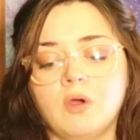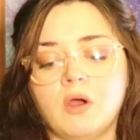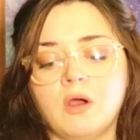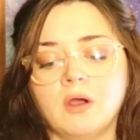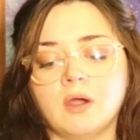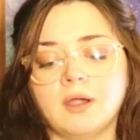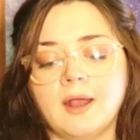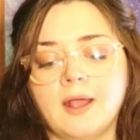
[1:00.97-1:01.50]

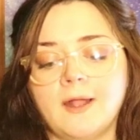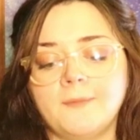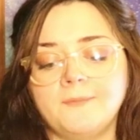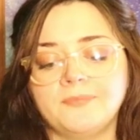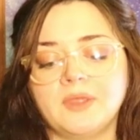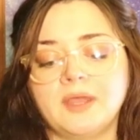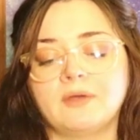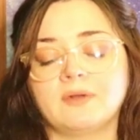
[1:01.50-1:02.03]
are
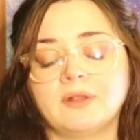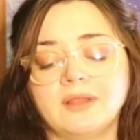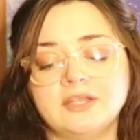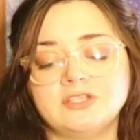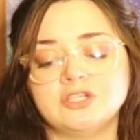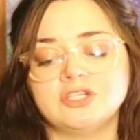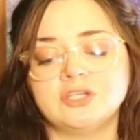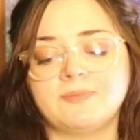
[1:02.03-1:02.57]
um, in a
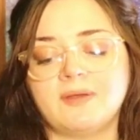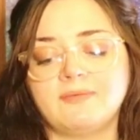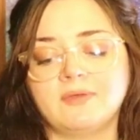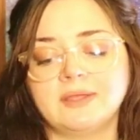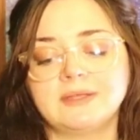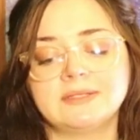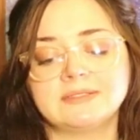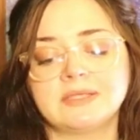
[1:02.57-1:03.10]
relationship, I
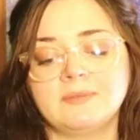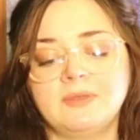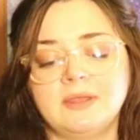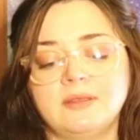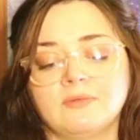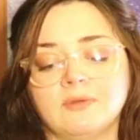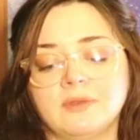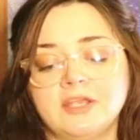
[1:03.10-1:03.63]
feel like this could
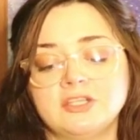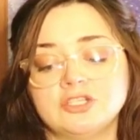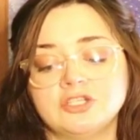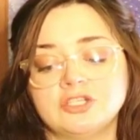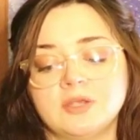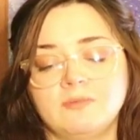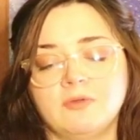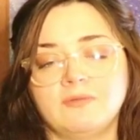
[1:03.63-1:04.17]
be the
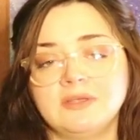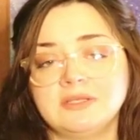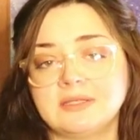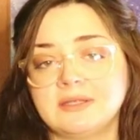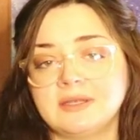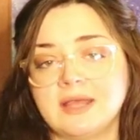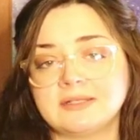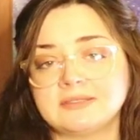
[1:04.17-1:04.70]
relationship moving to
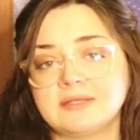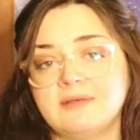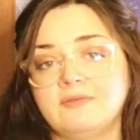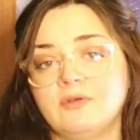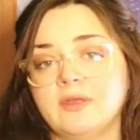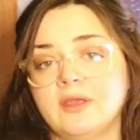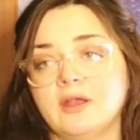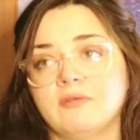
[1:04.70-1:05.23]
the next
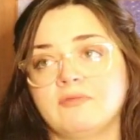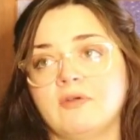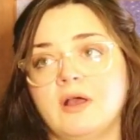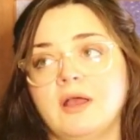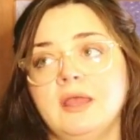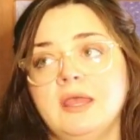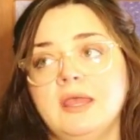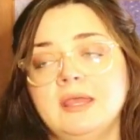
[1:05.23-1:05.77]
level. The
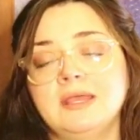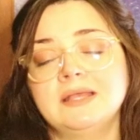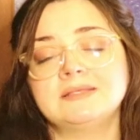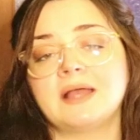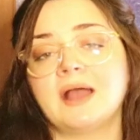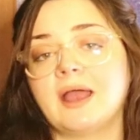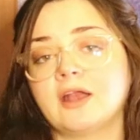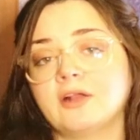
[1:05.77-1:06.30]
Hierophant
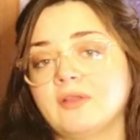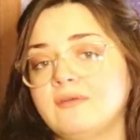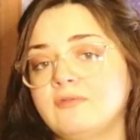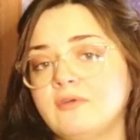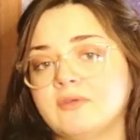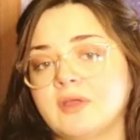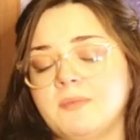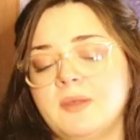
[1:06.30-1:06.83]
is a higher
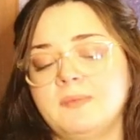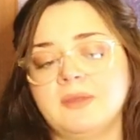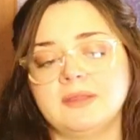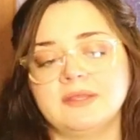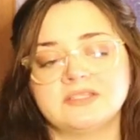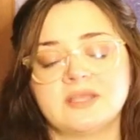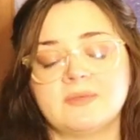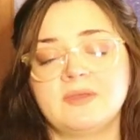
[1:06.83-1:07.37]
level of commitment.
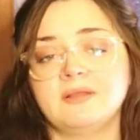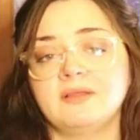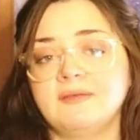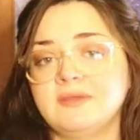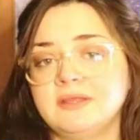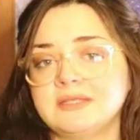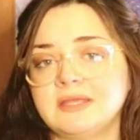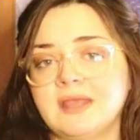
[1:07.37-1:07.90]
This could be
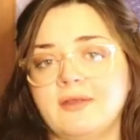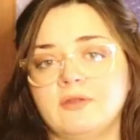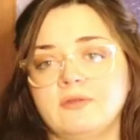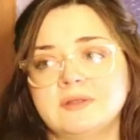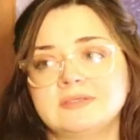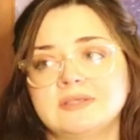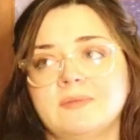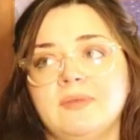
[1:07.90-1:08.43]
living together.
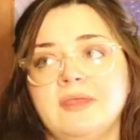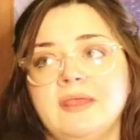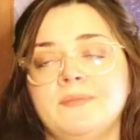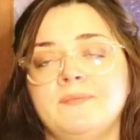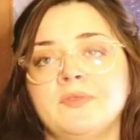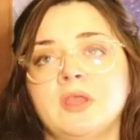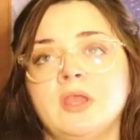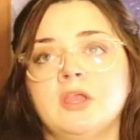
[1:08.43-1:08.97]
This could
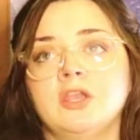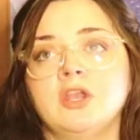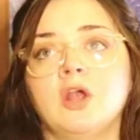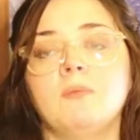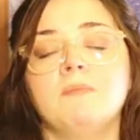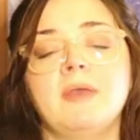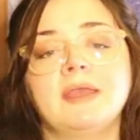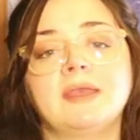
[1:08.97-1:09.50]
be, you
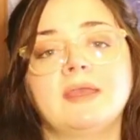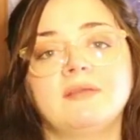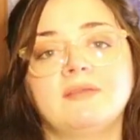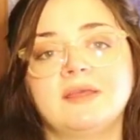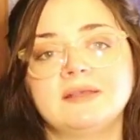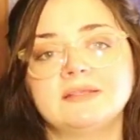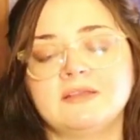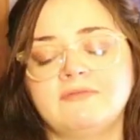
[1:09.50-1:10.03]
know, making
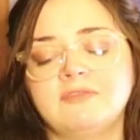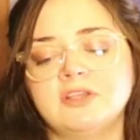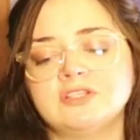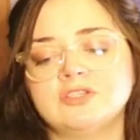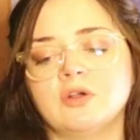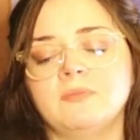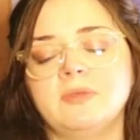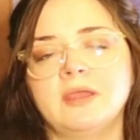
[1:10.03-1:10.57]
things
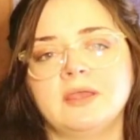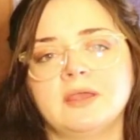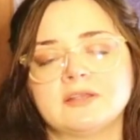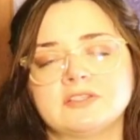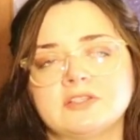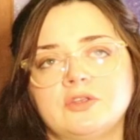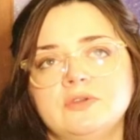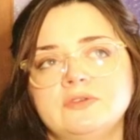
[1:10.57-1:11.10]
official, being
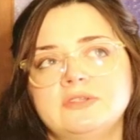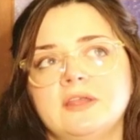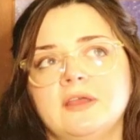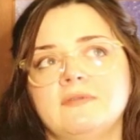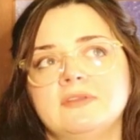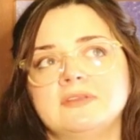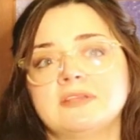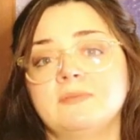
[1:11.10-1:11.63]

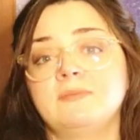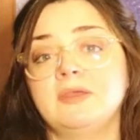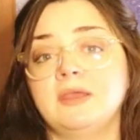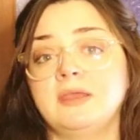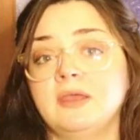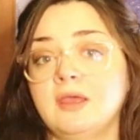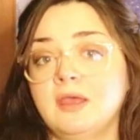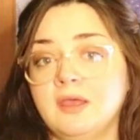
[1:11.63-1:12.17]
exclusive, this could
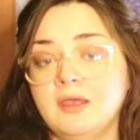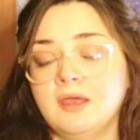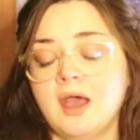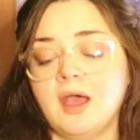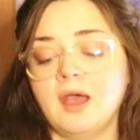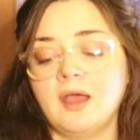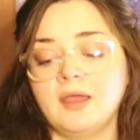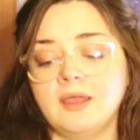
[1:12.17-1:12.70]
be
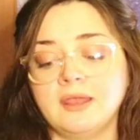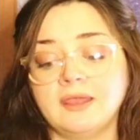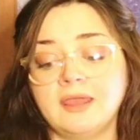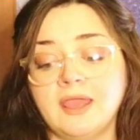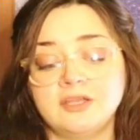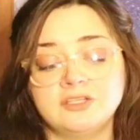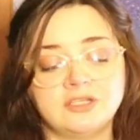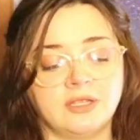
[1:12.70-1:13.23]
uh,
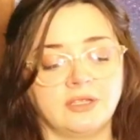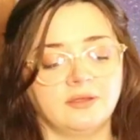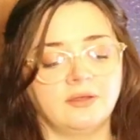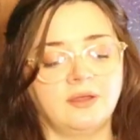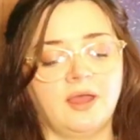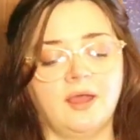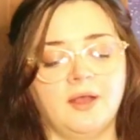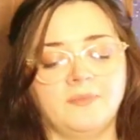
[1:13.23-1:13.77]
engaging,
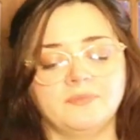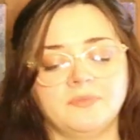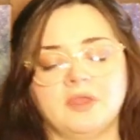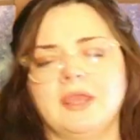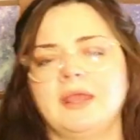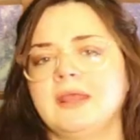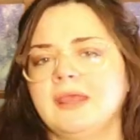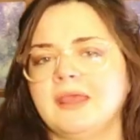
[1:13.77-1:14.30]
um,
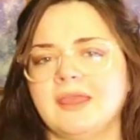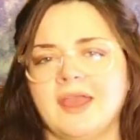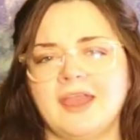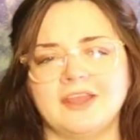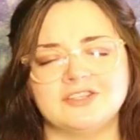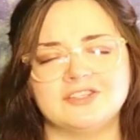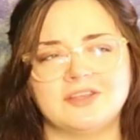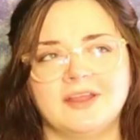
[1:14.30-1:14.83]
getting engaged.